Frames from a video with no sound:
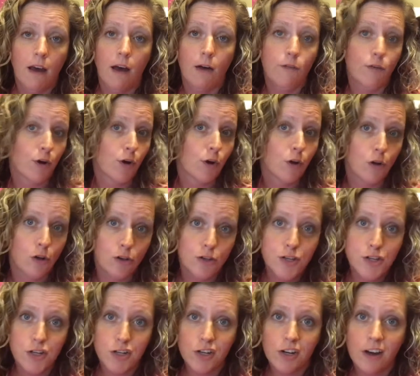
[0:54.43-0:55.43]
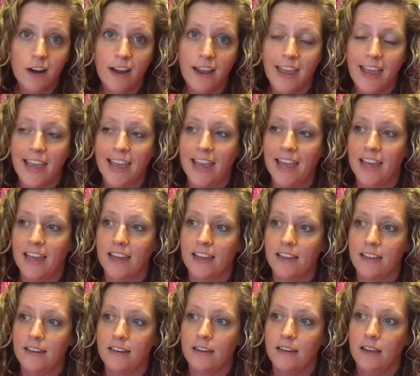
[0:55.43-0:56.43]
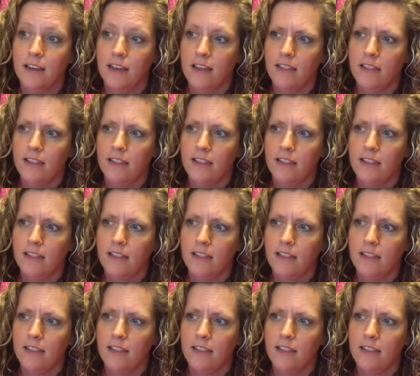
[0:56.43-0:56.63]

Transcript: of our culture in